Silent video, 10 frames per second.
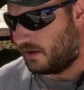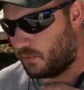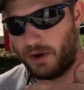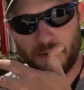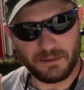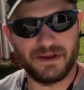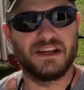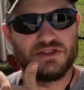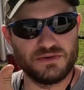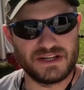where we
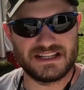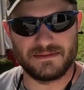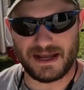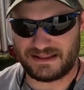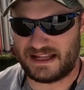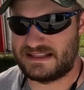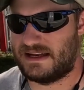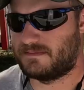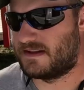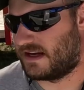really do need to make that
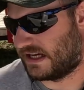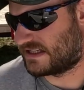step to the next